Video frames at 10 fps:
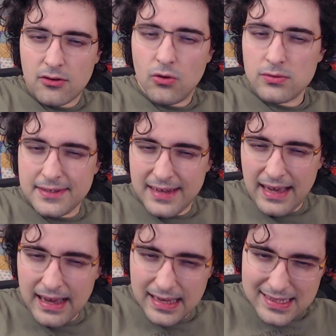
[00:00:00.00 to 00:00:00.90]
golden
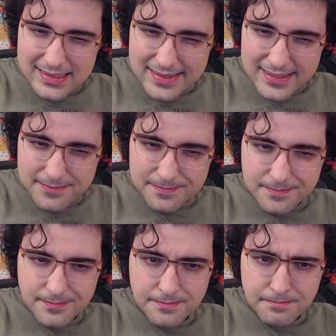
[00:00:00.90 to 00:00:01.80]
eyes
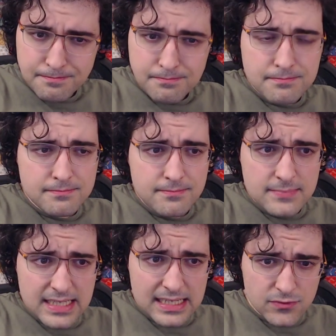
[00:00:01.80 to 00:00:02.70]

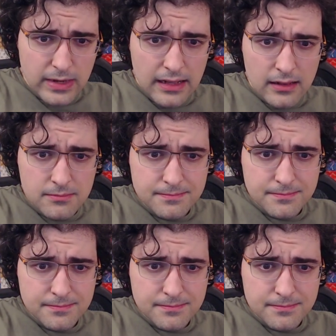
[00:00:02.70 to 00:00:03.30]
as well.